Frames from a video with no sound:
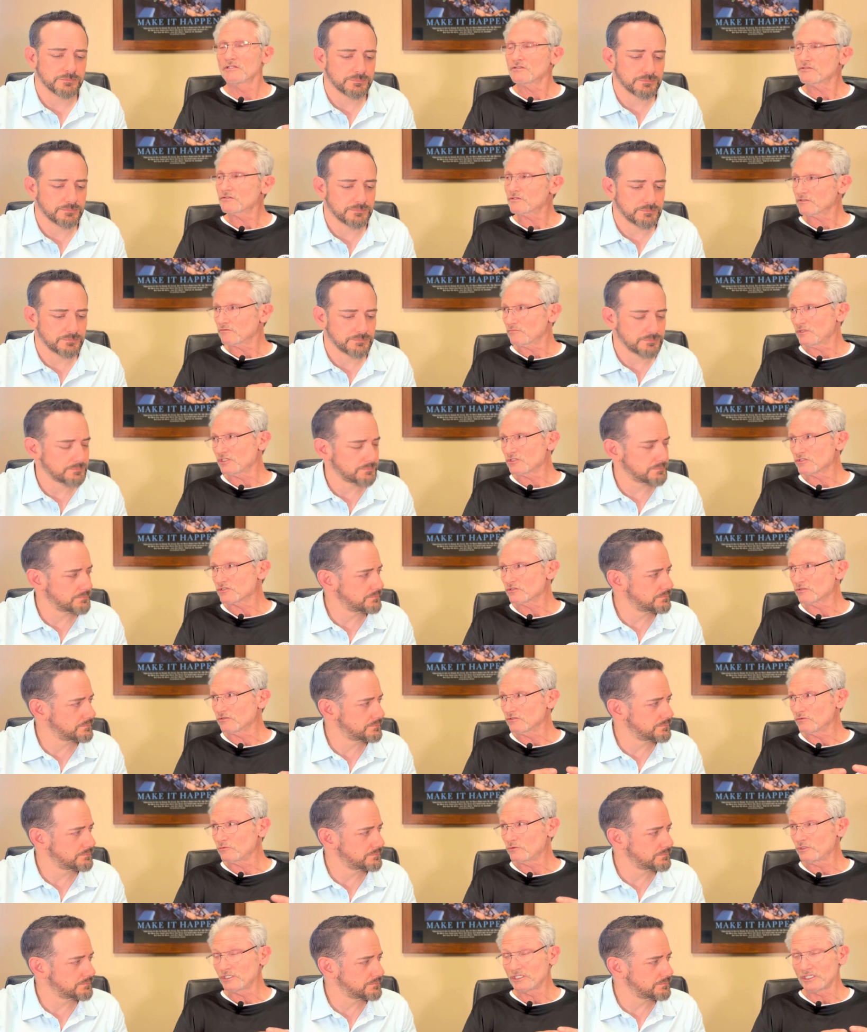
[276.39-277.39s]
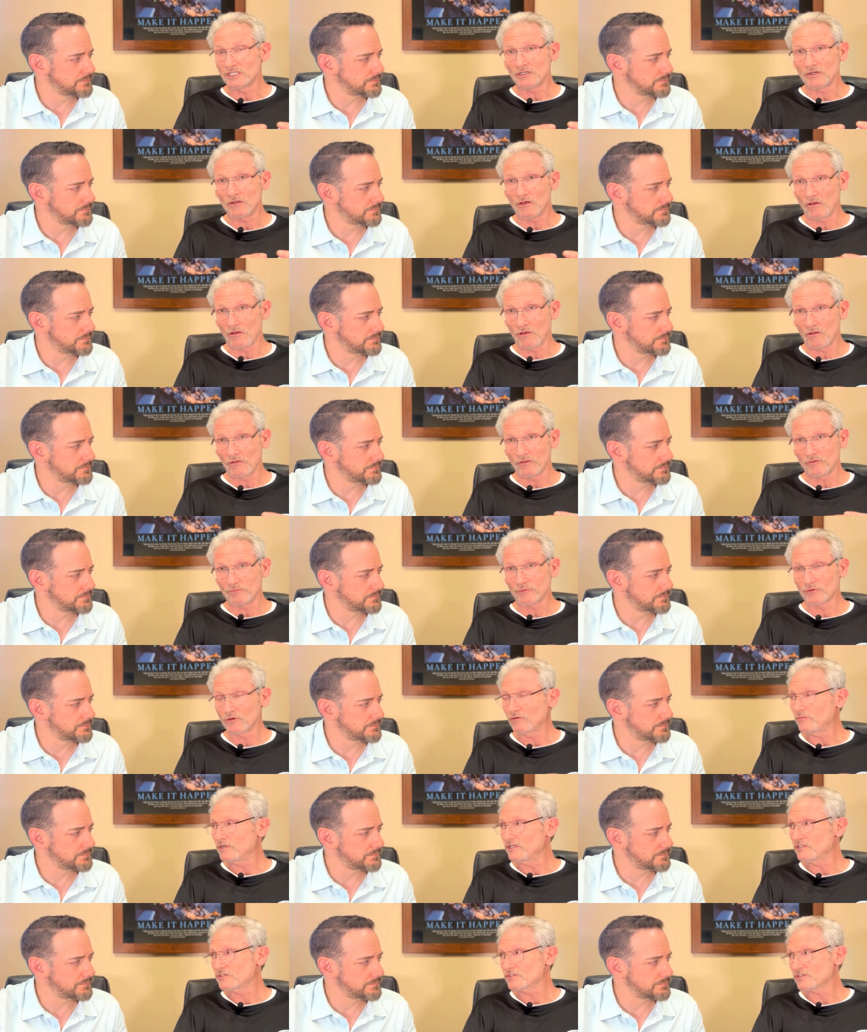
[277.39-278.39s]
Speaker 1: to make sure that we get all the
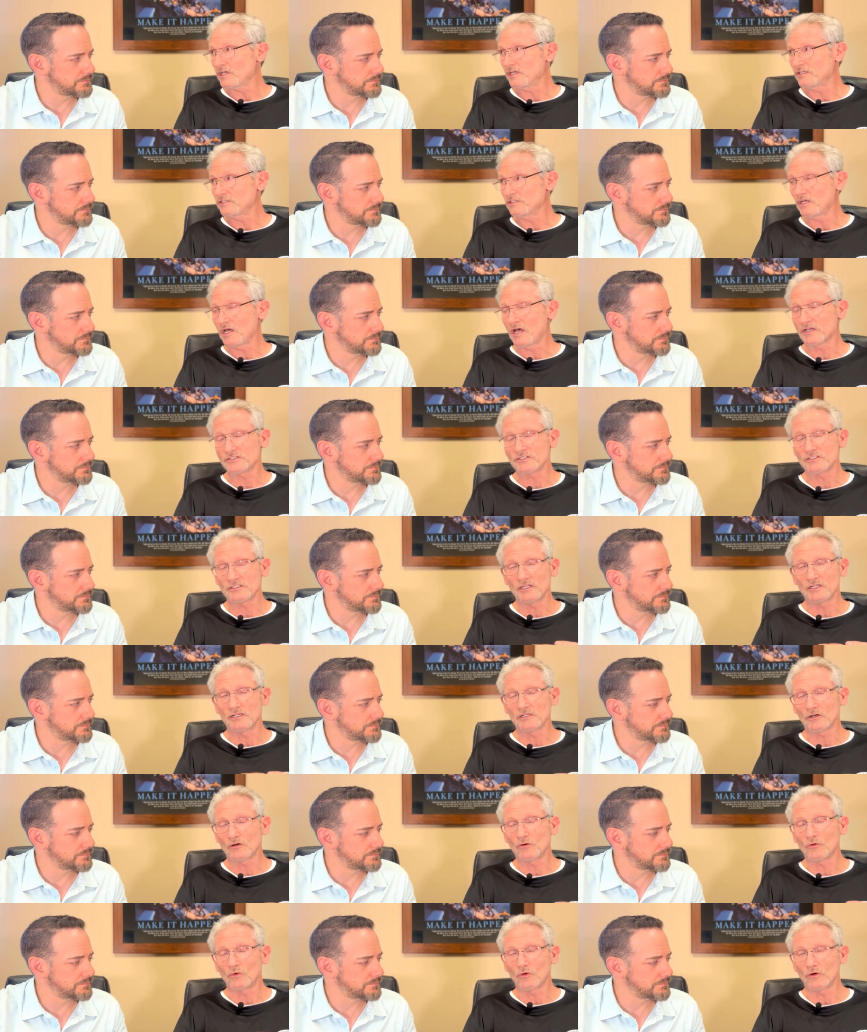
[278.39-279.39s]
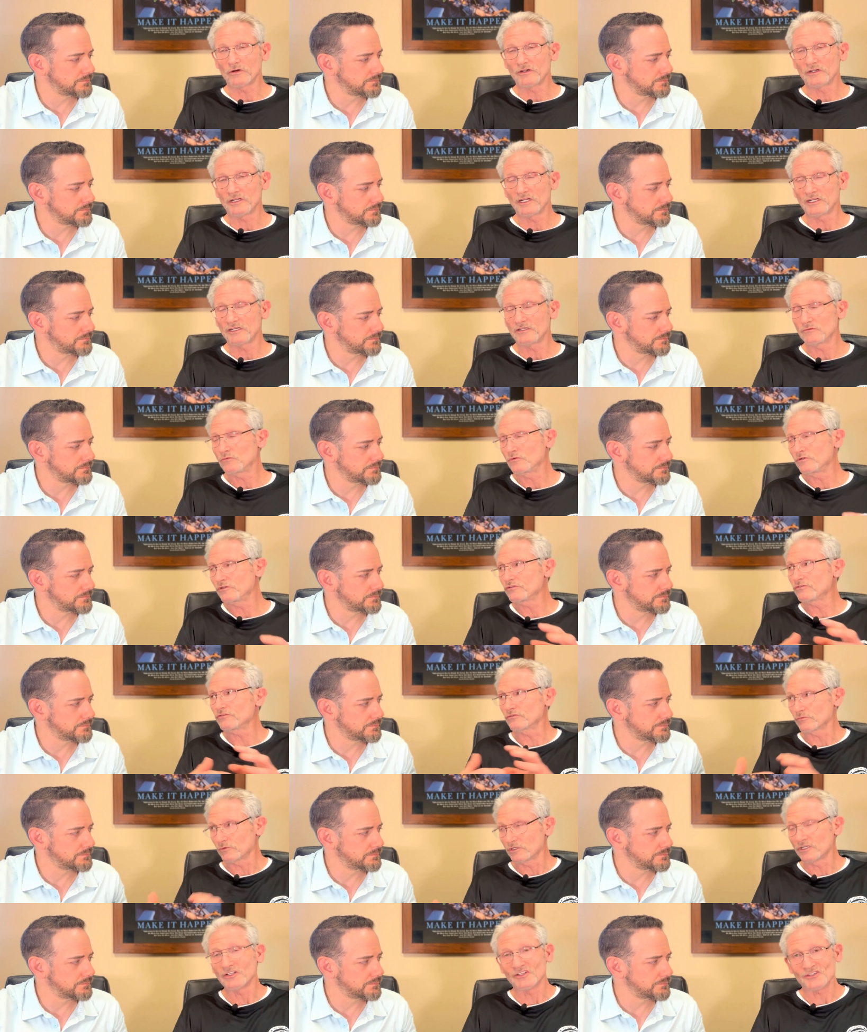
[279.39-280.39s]
probate side docs done and coordinated with
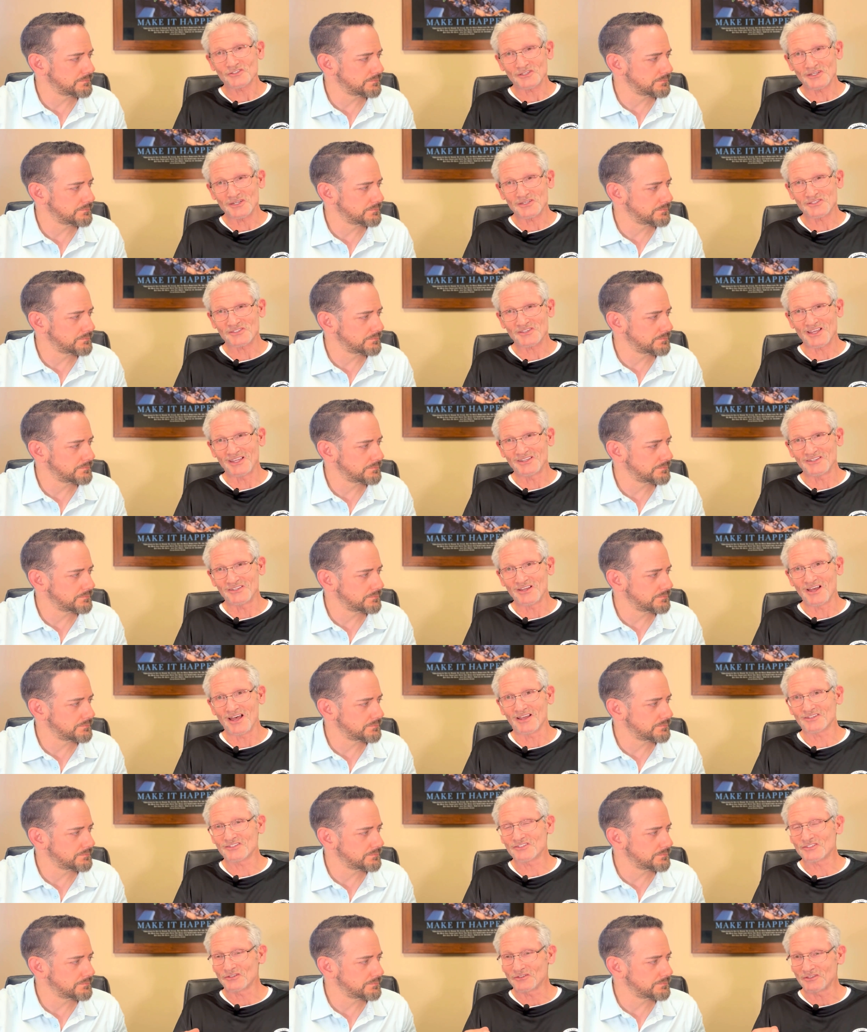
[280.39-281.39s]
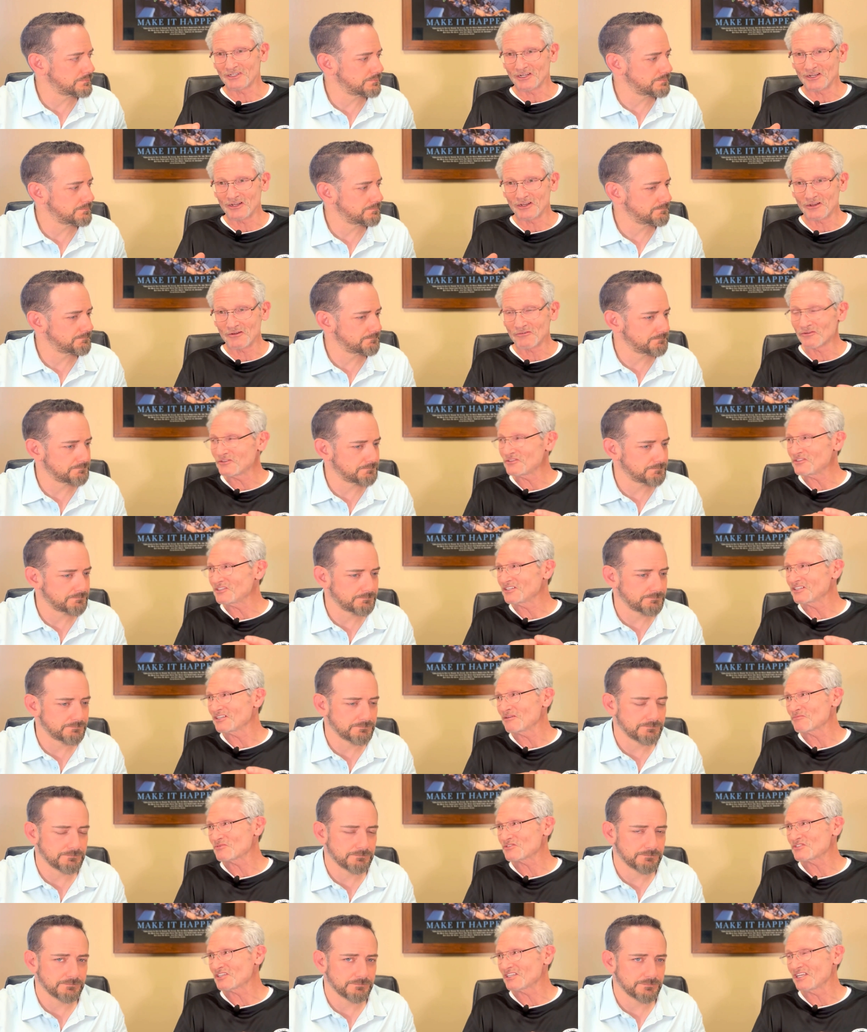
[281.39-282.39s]
the real estate side docs so that everything
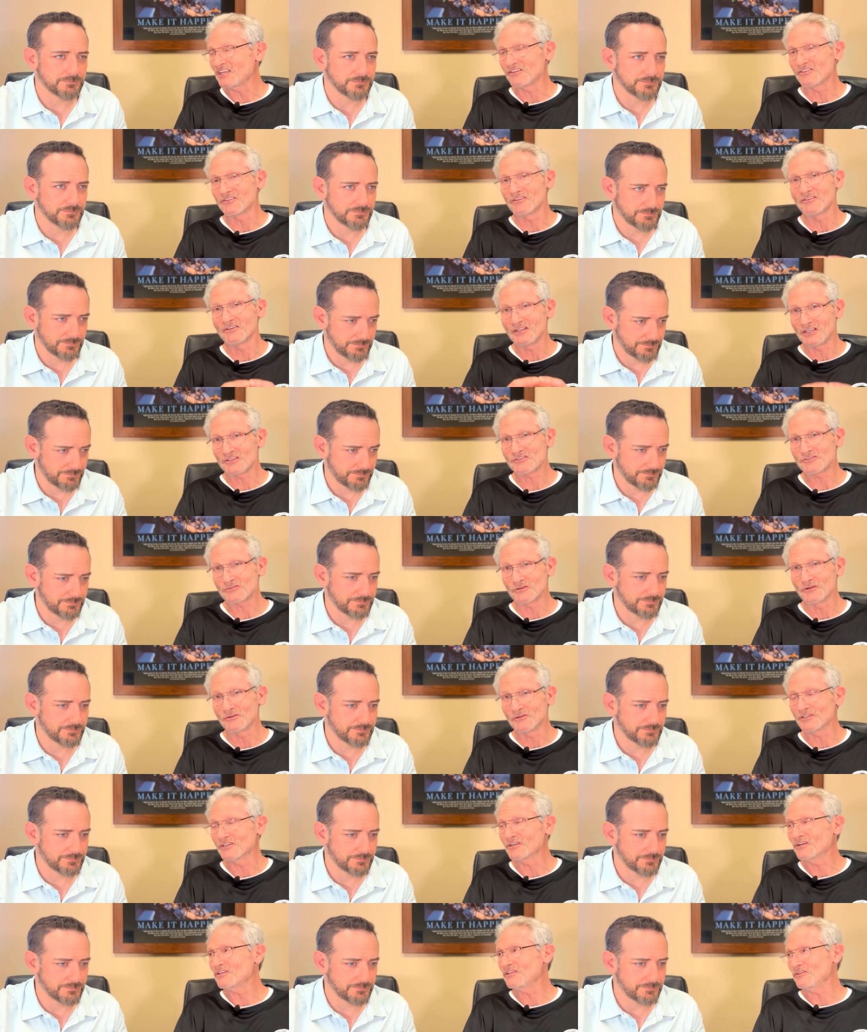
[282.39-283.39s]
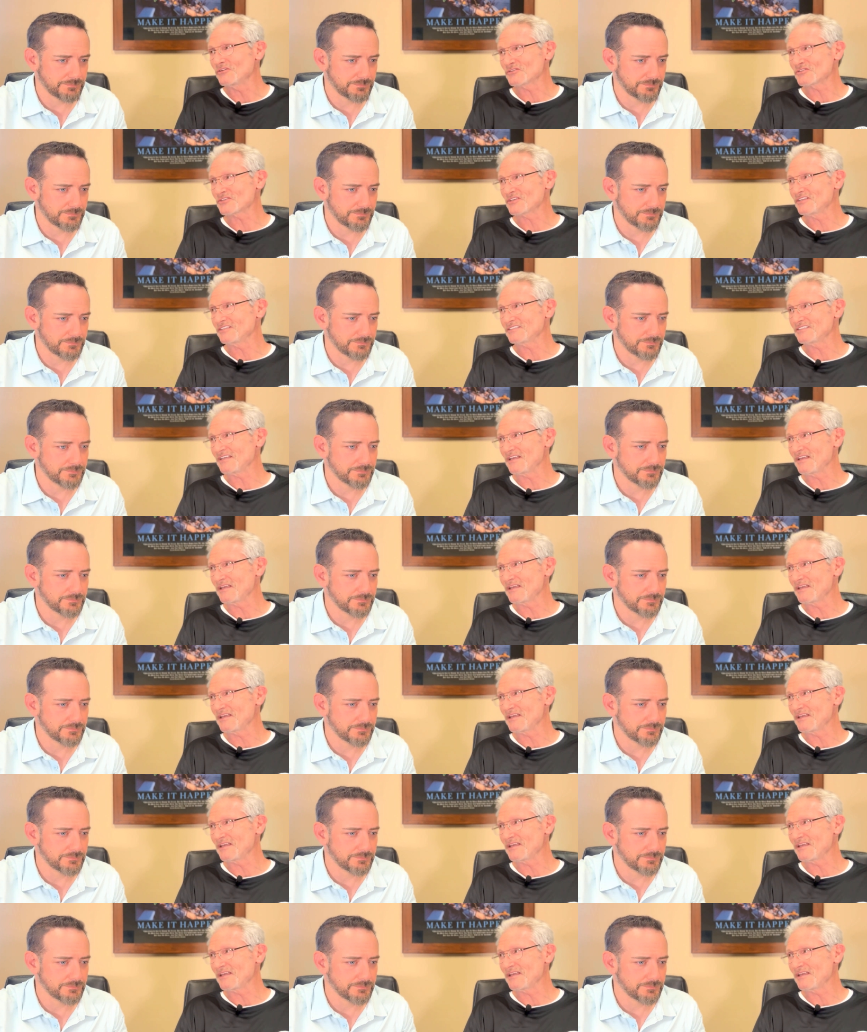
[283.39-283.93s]
comes together and escrow can close on